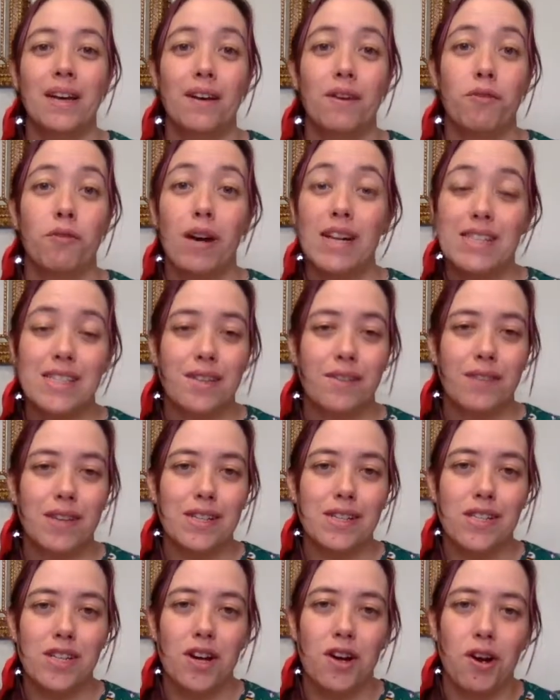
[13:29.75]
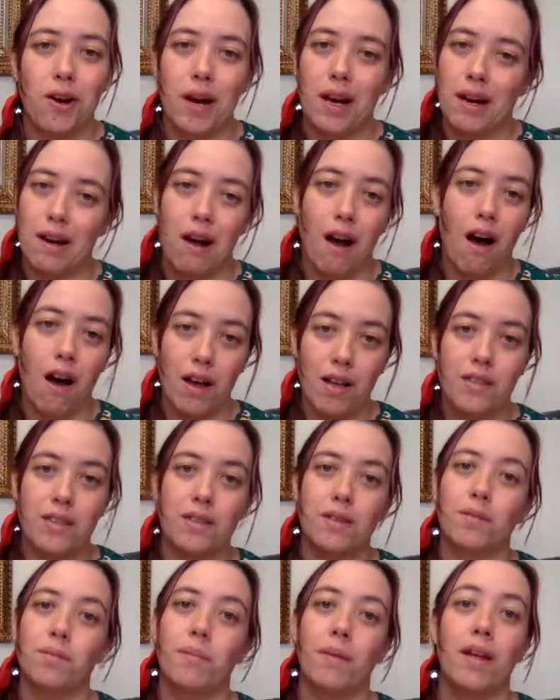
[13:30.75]
rest of this year and an
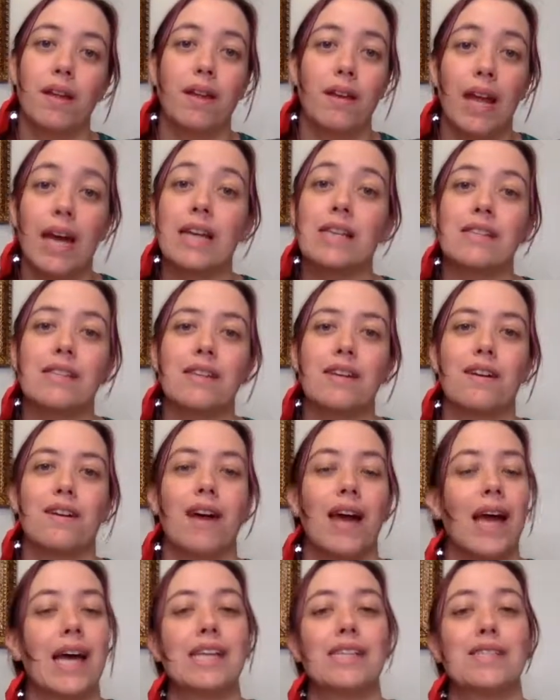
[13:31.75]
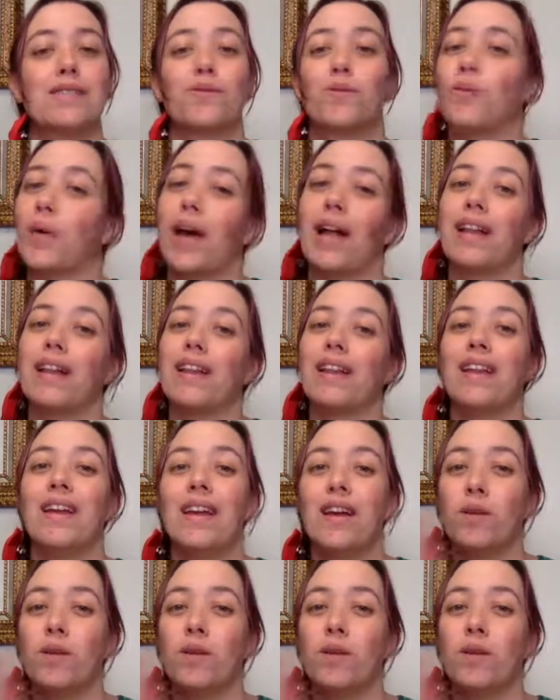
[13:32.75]
awesome next year as well.